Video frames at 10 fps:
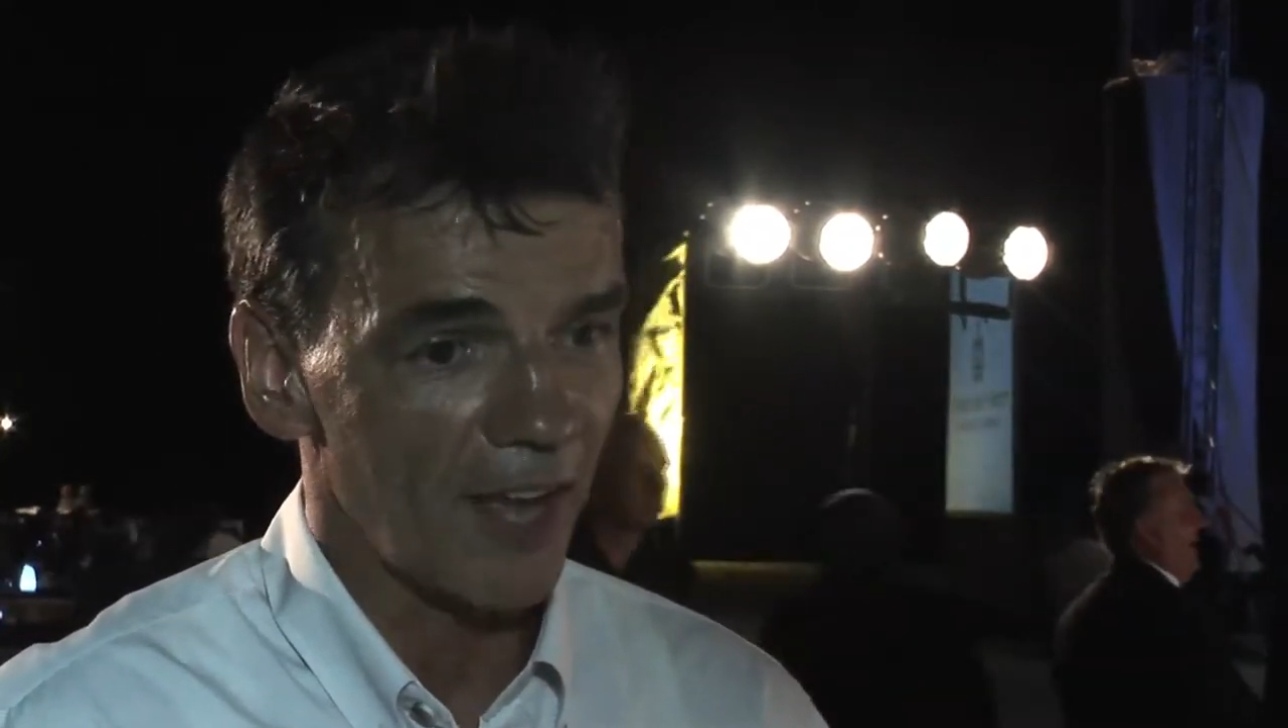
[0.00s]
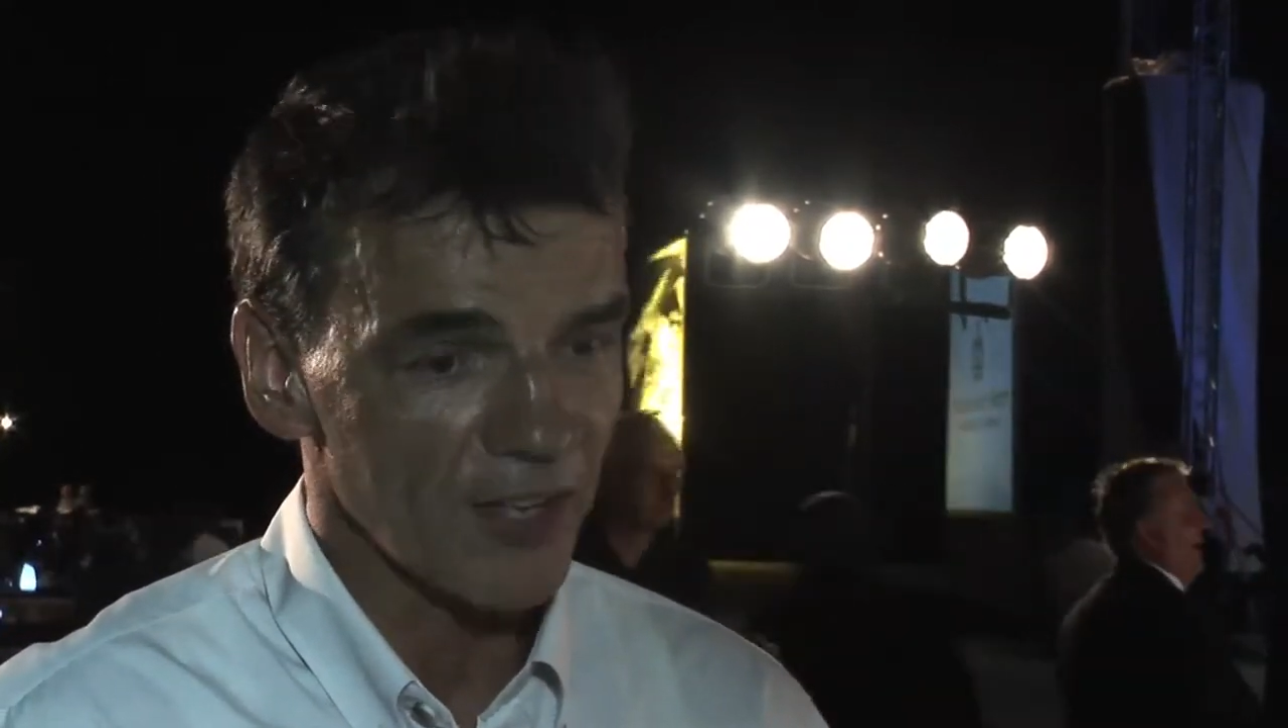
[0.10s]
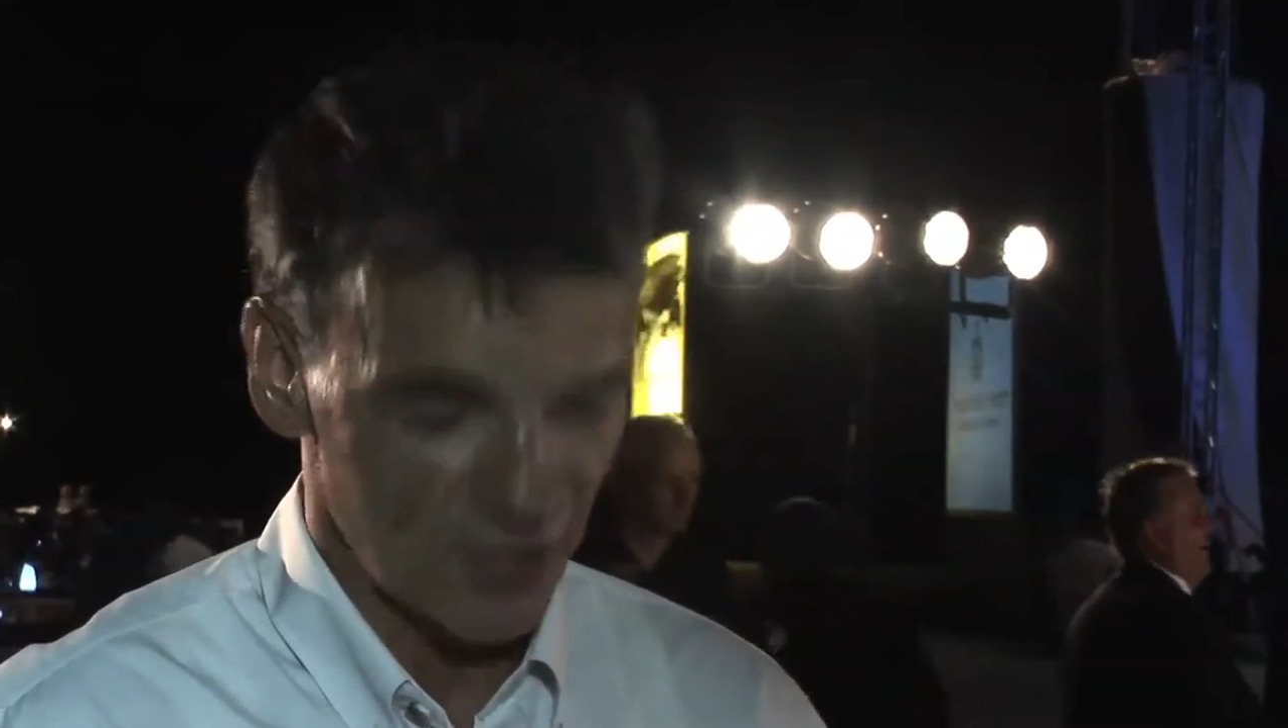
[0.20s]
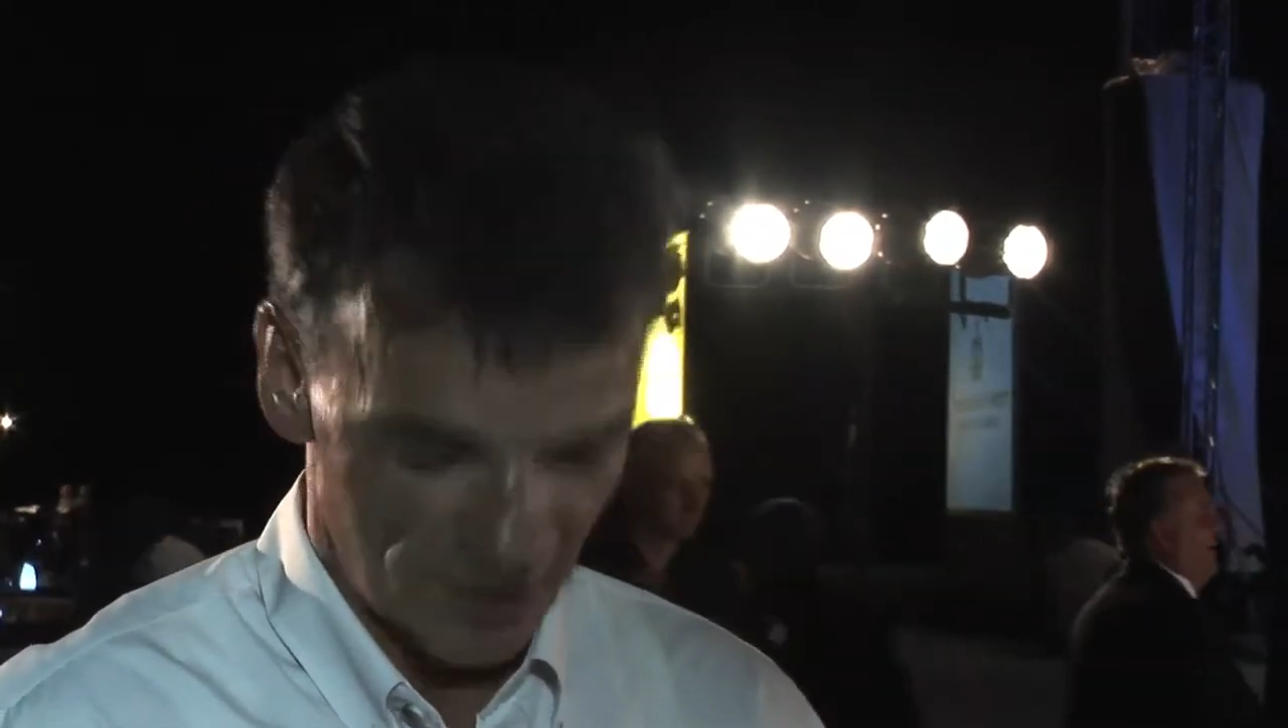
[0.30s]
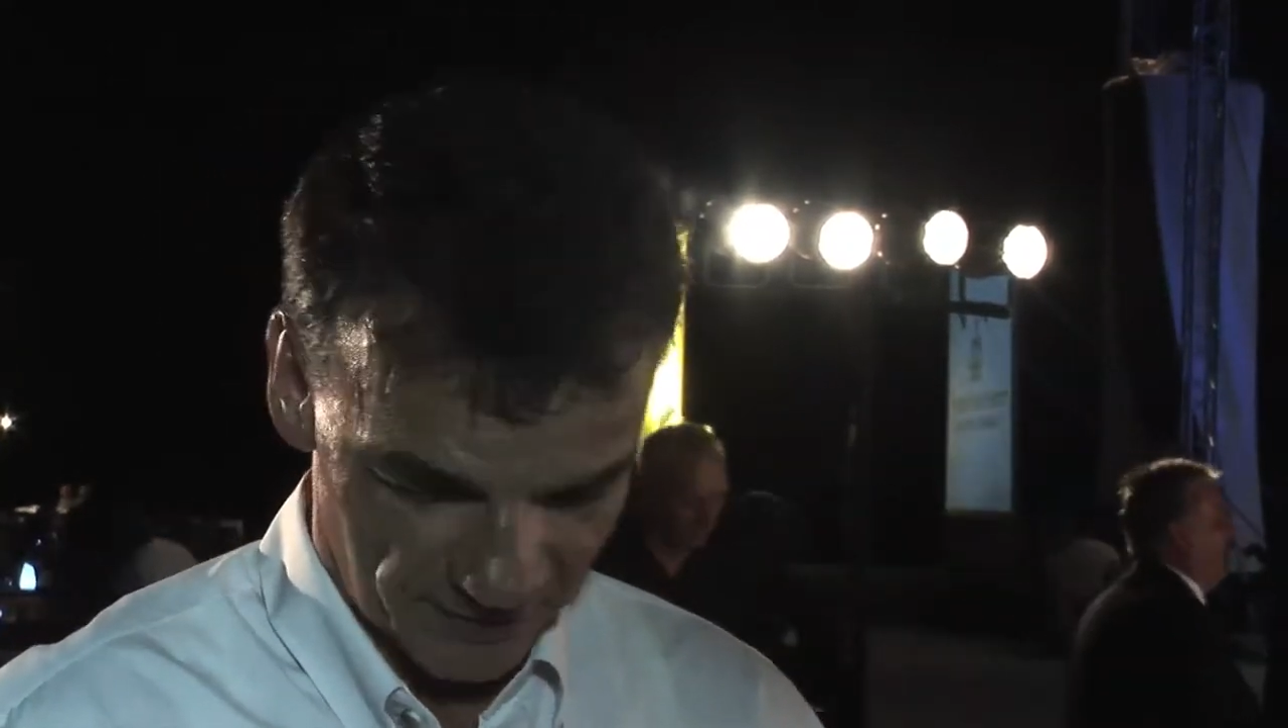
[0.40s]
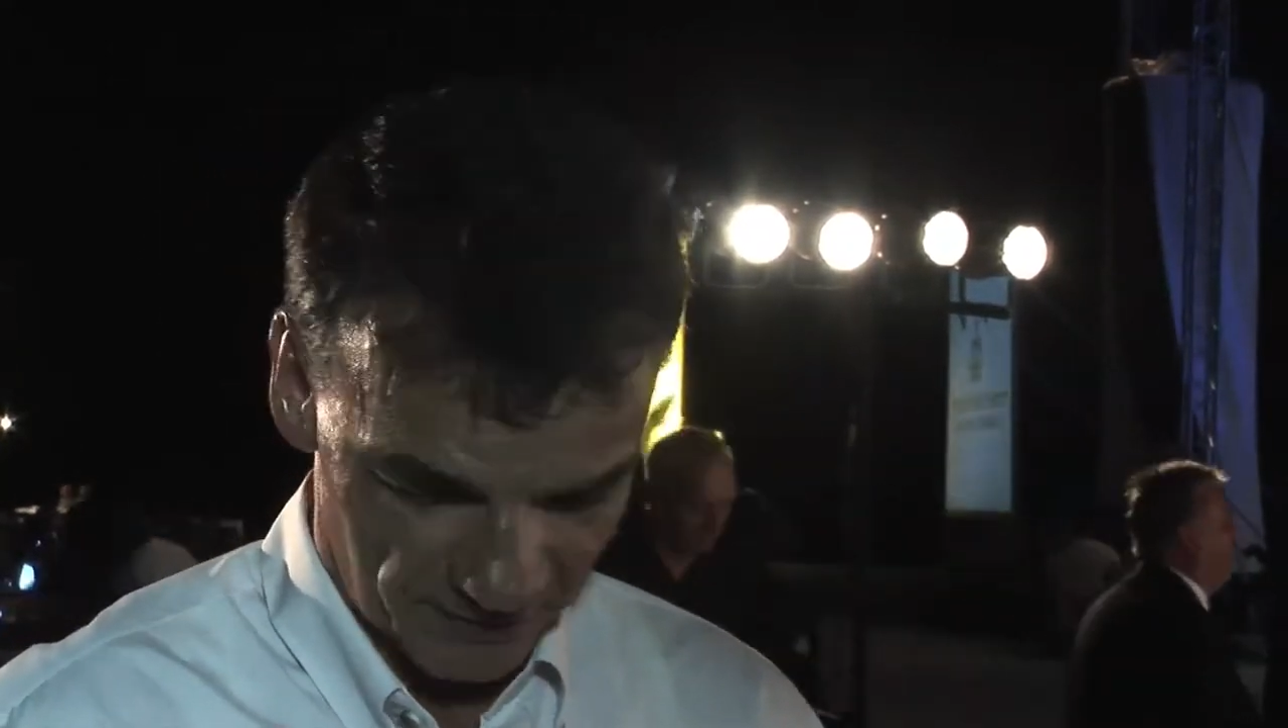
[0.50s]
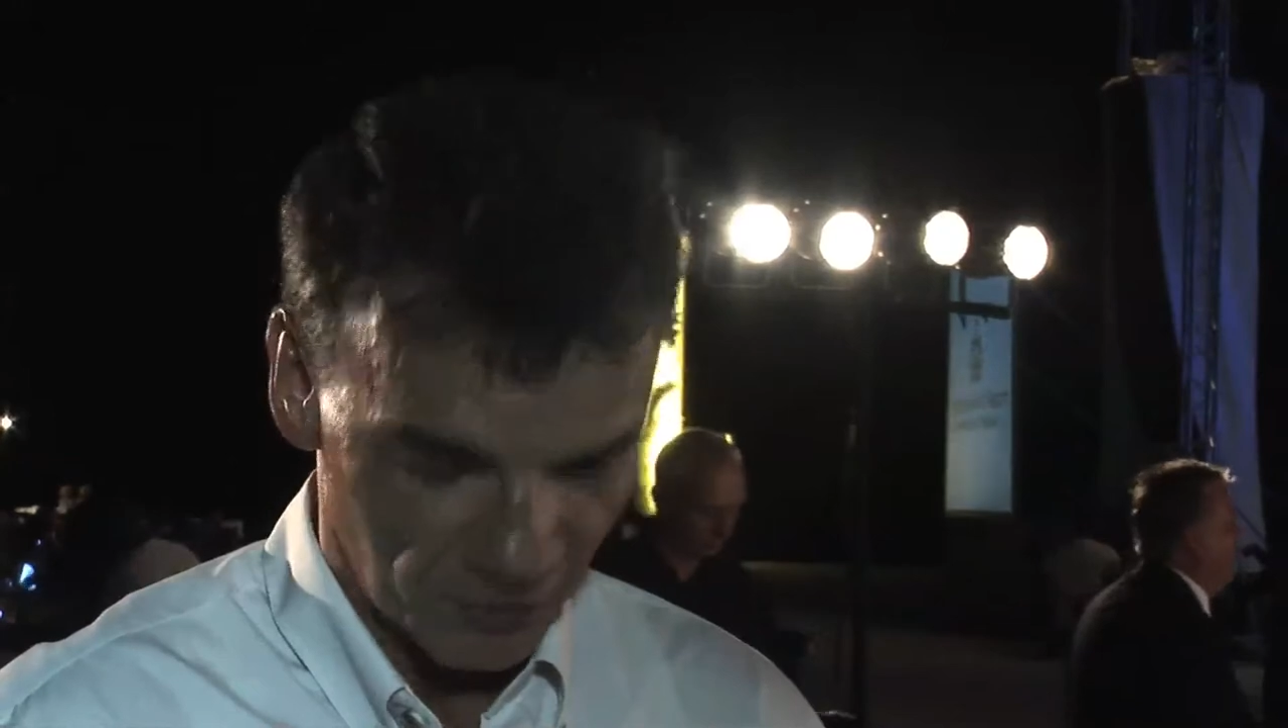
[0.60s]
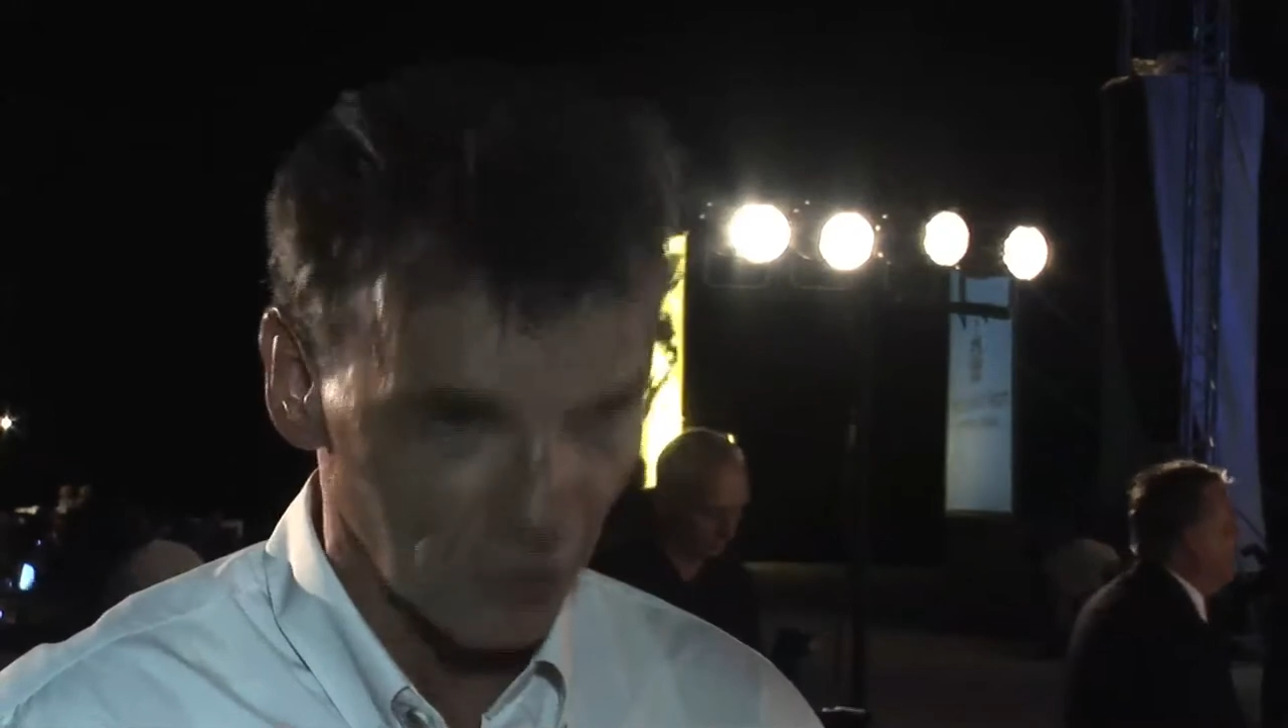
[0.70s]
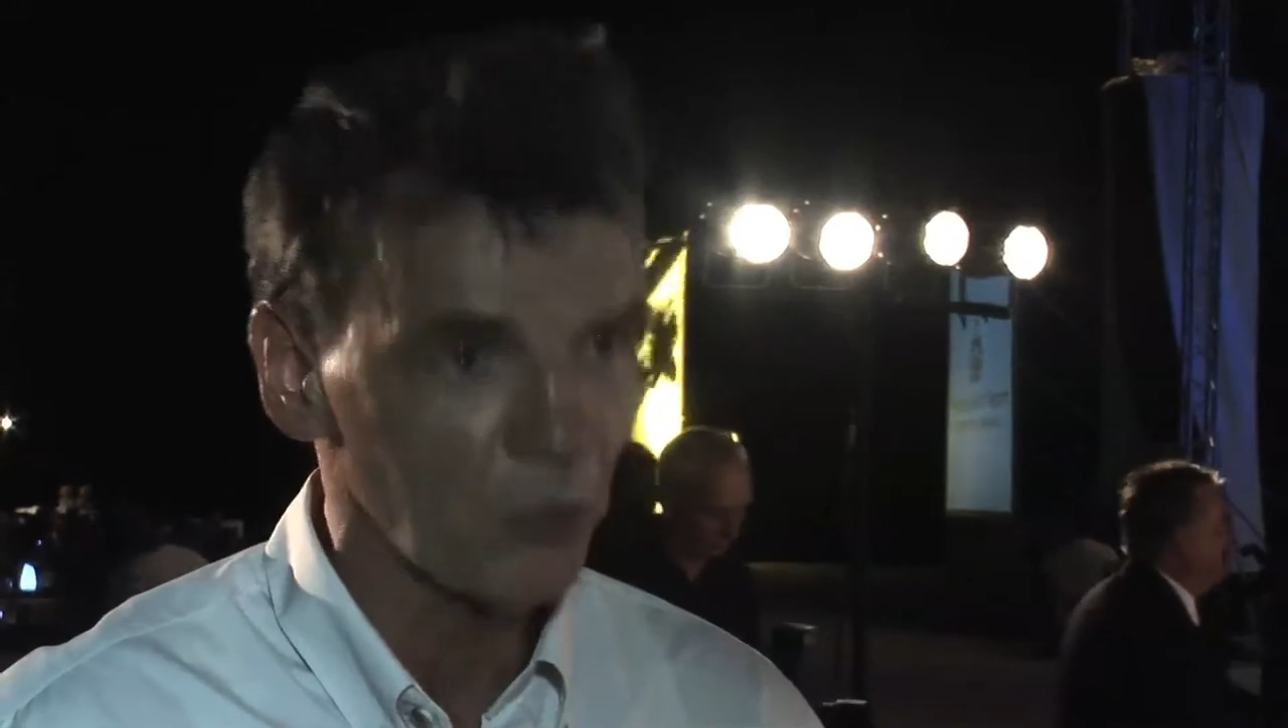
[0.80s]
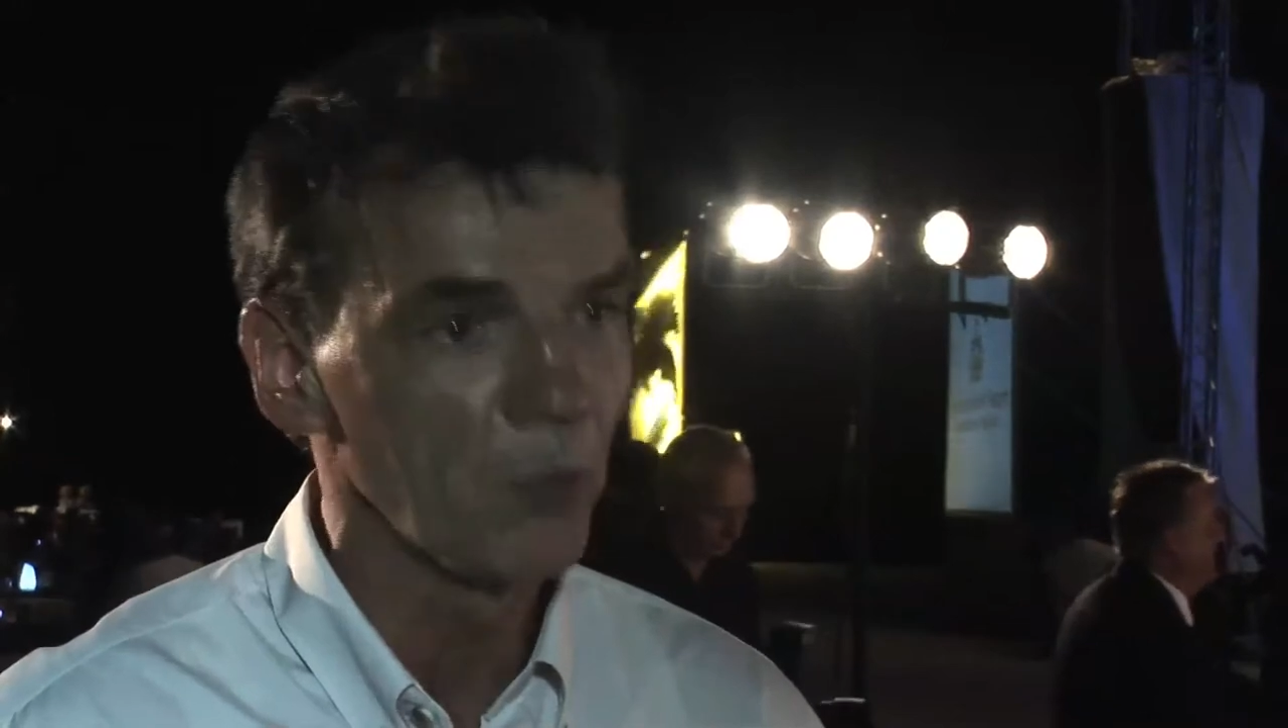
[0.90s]
I share
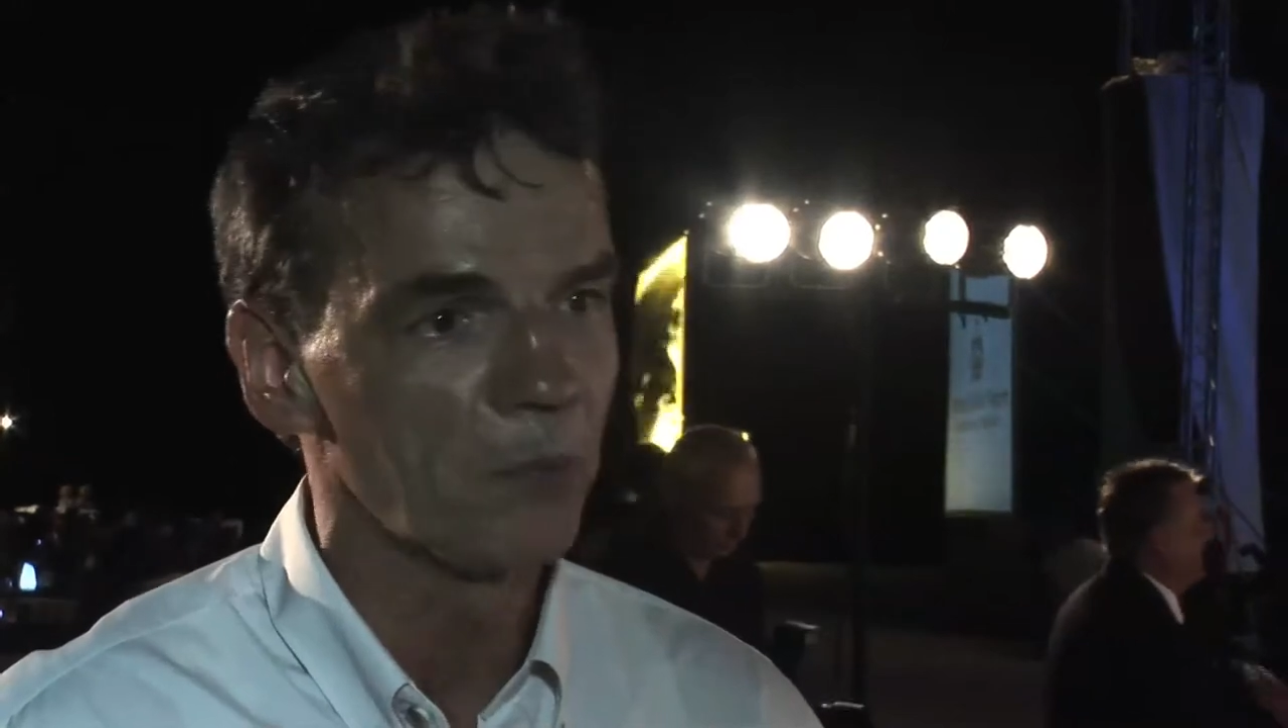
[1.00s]
these two